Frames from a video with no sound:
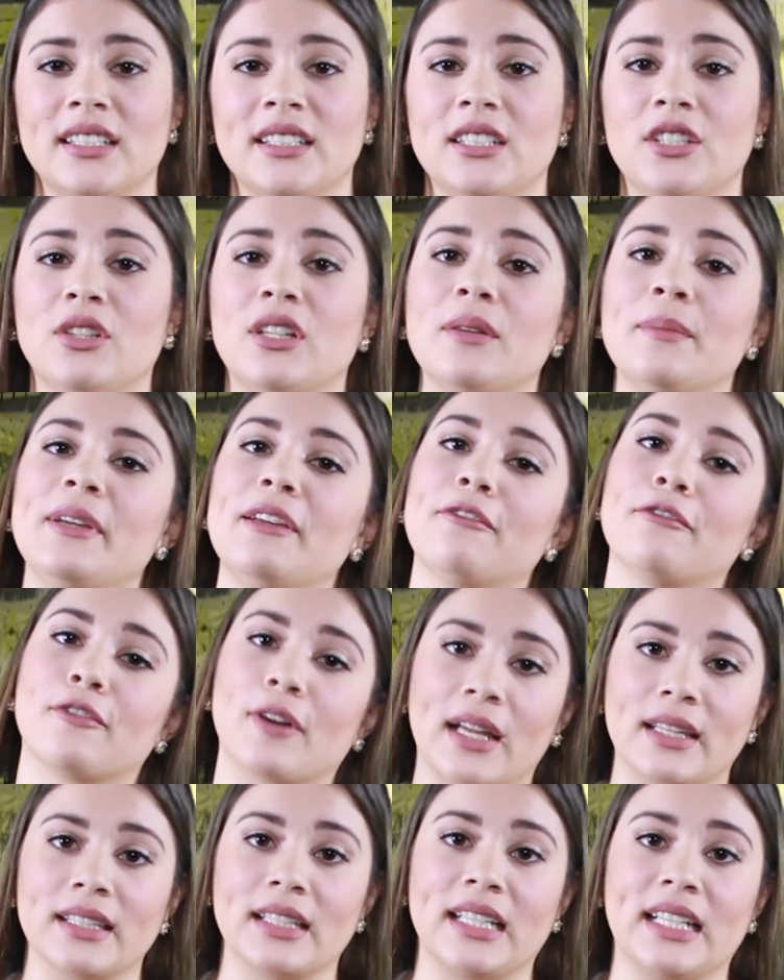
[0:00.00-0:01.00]
You can be
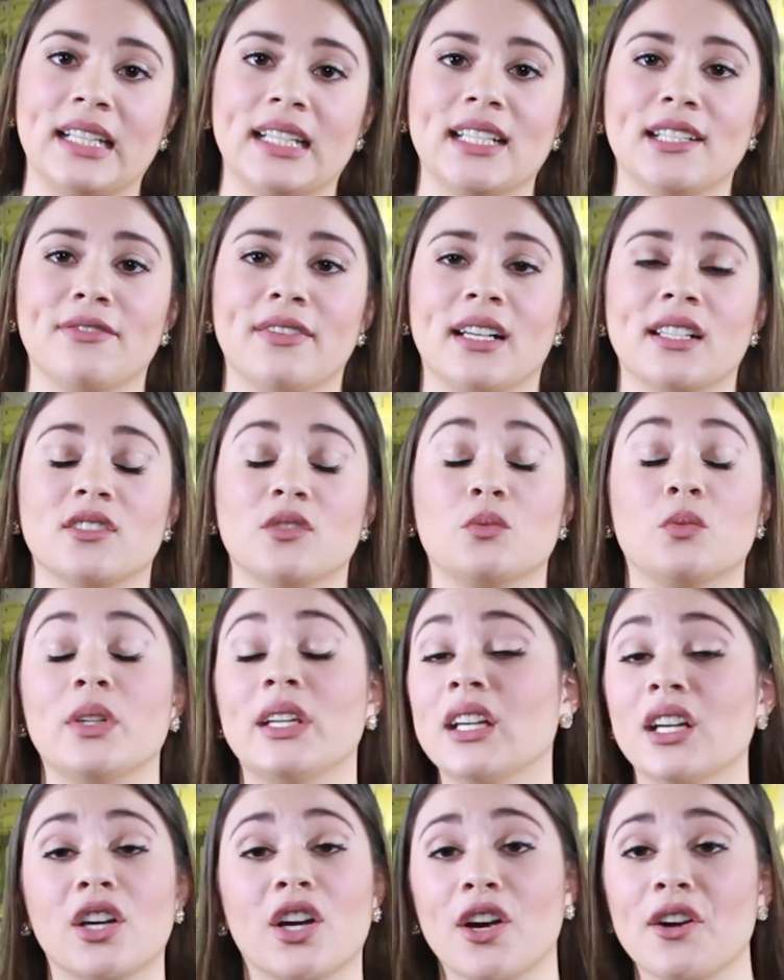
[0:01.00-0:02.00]
friendly, in fact,
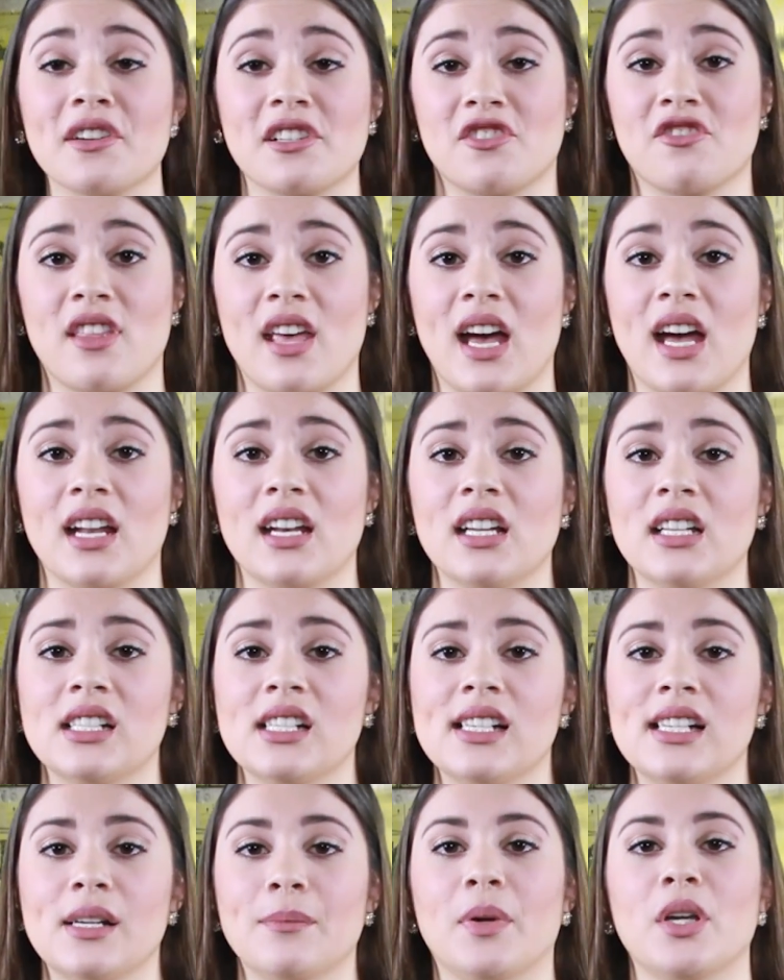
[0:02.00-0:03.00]
we encourage that,
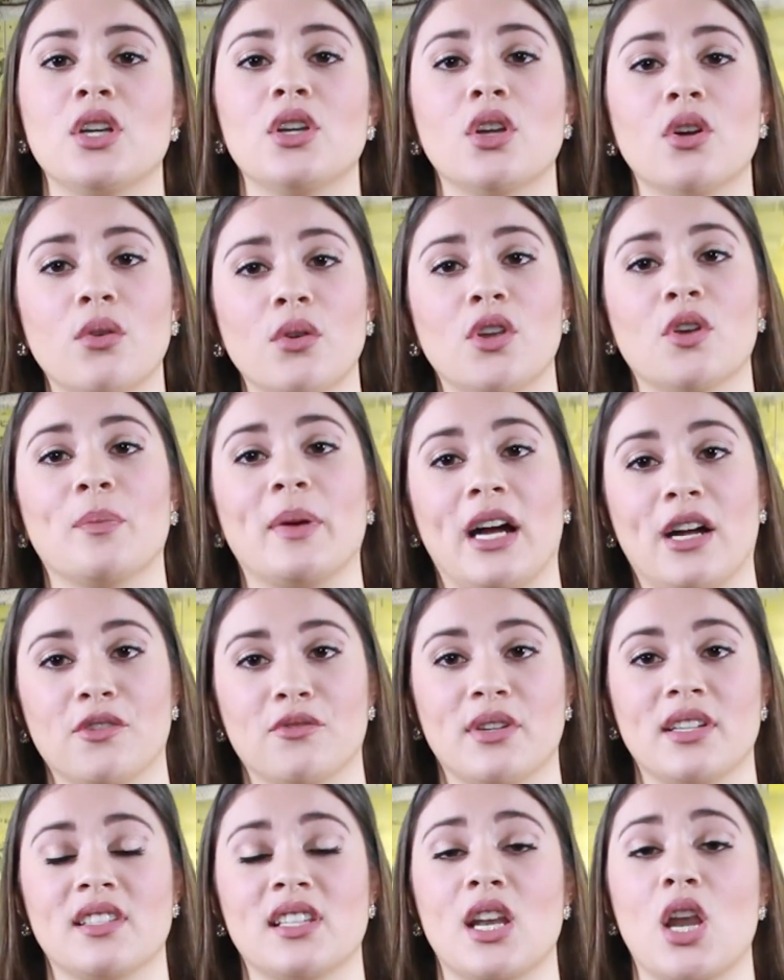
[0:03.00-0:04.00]
but know your
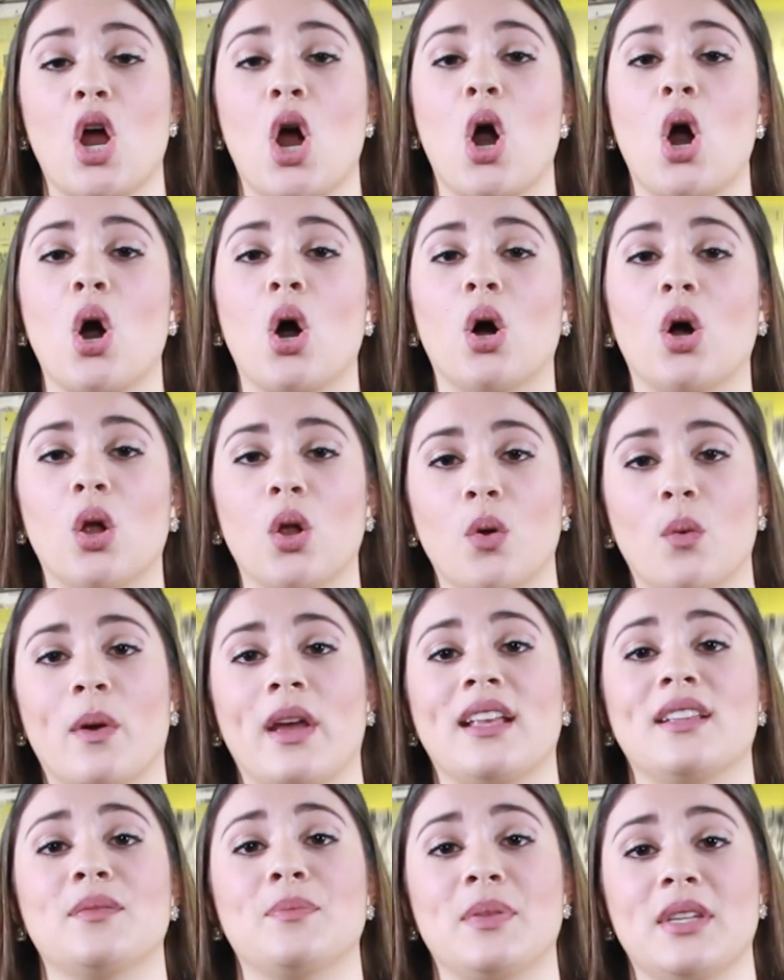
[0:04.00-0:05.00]
boundaries and
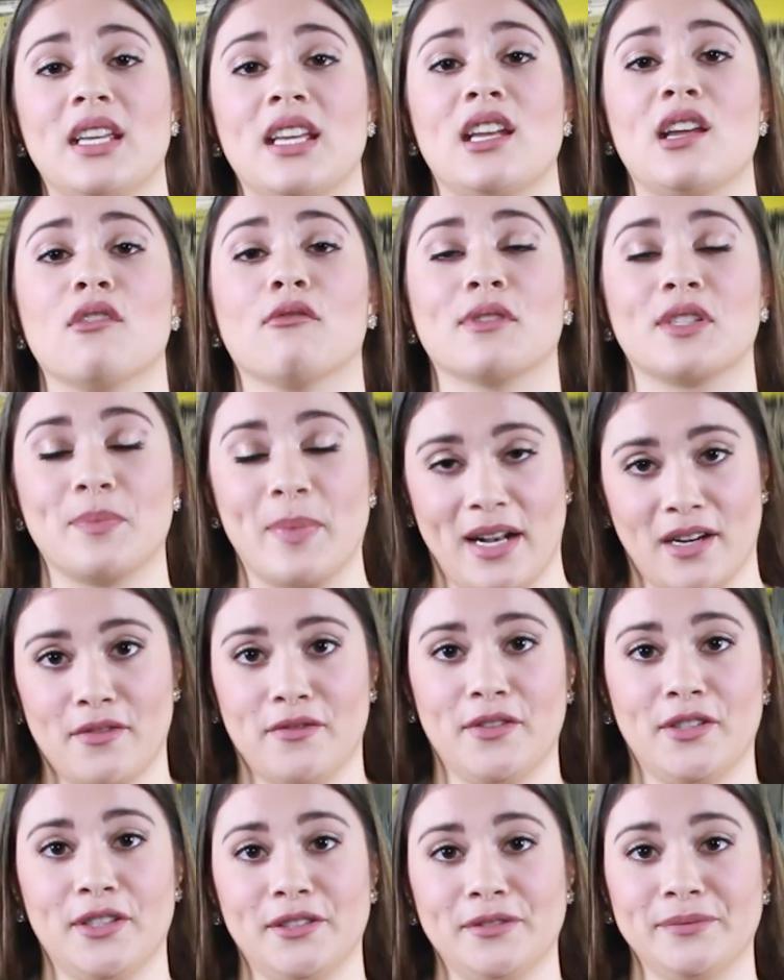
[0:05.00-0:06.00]
always be
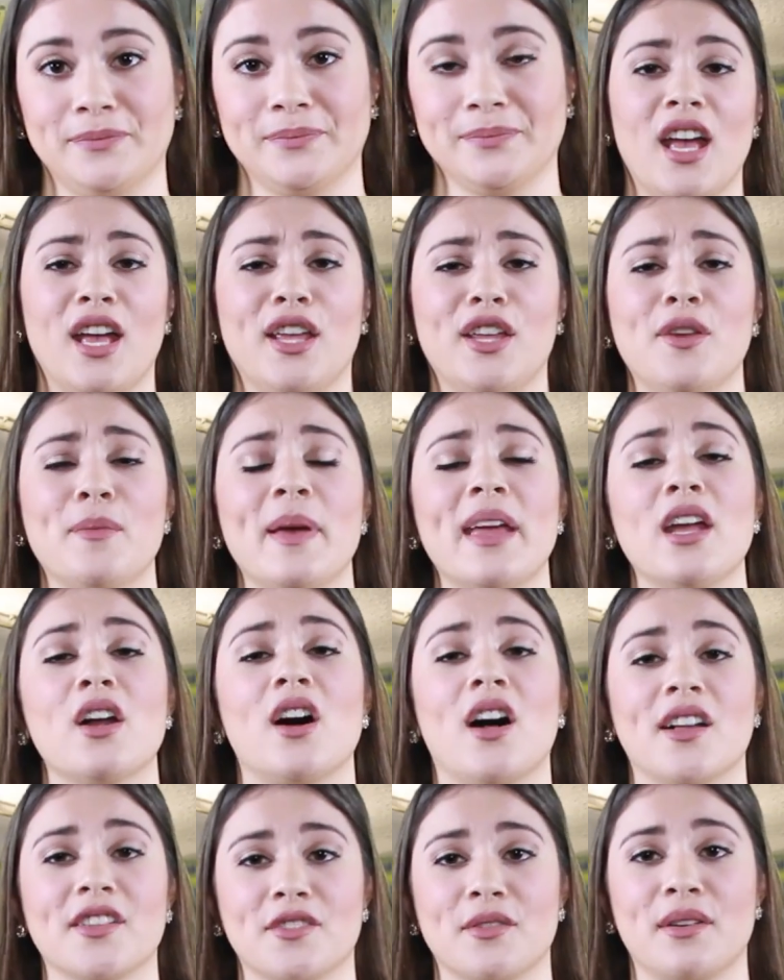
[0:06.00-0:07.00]
respectful. You may
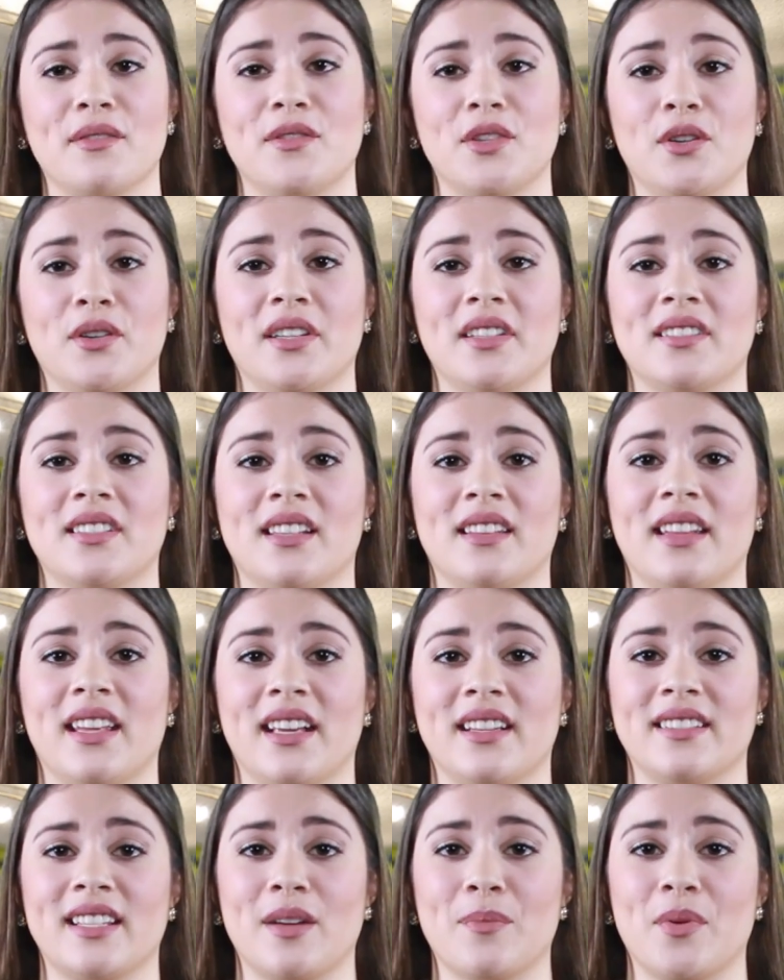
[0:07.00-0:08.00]
also have noticed in the
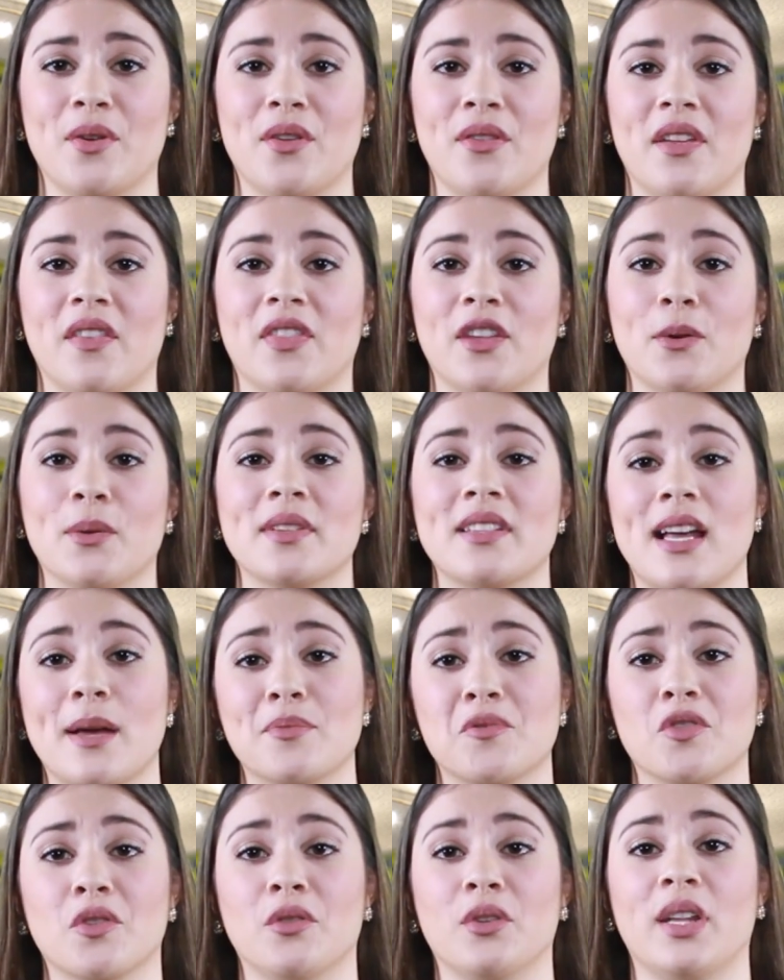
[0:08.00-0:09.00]
example that there was
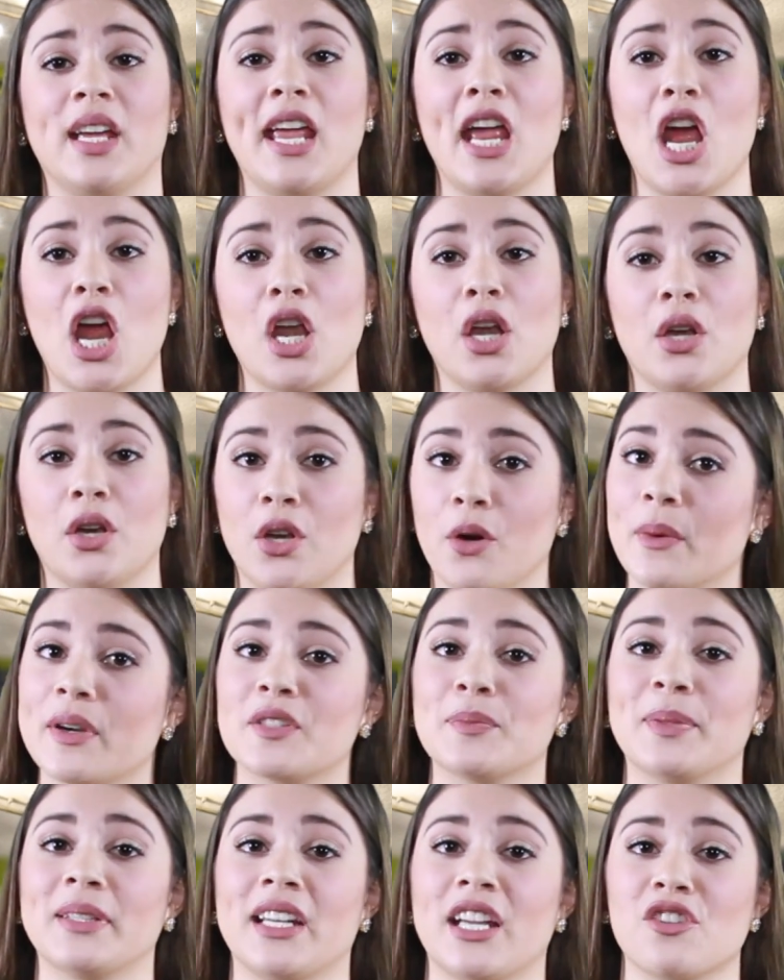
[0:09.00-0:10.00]
absolutely no
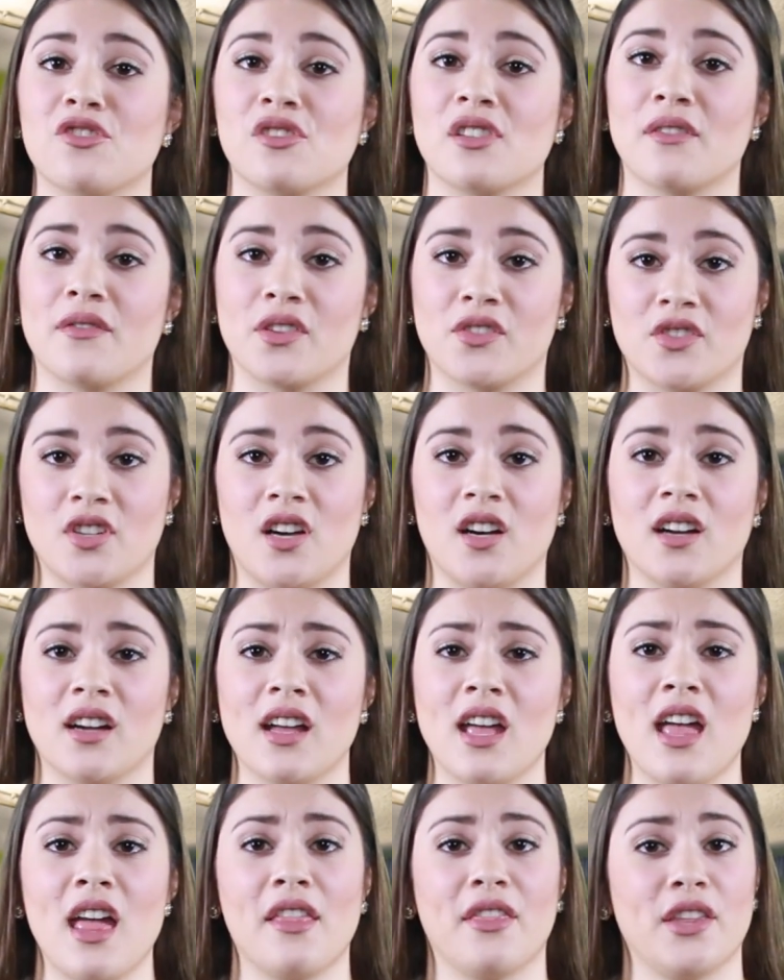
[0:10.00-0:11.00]
explanation of the song,
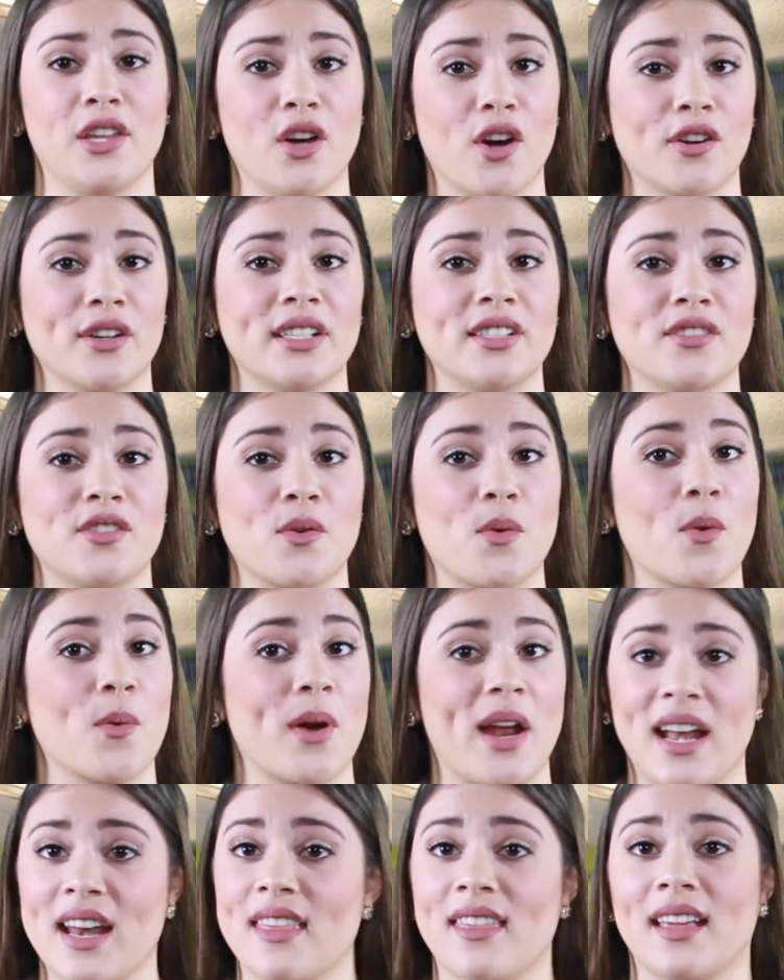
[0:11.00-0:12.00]
the artist, or
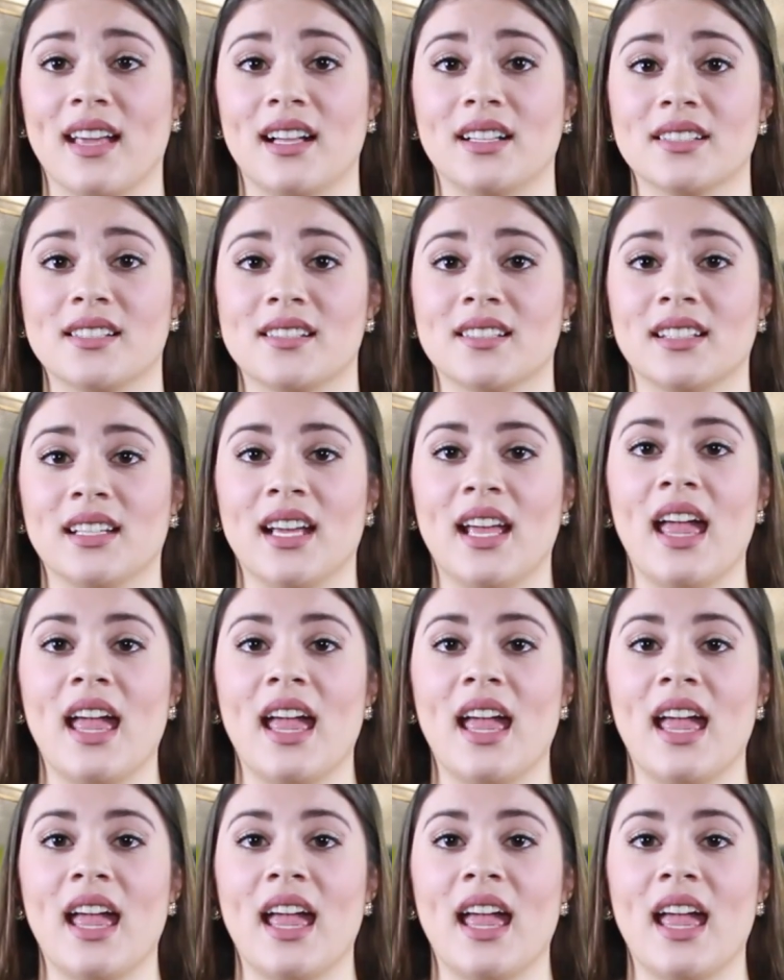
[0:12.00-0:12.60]
anything else.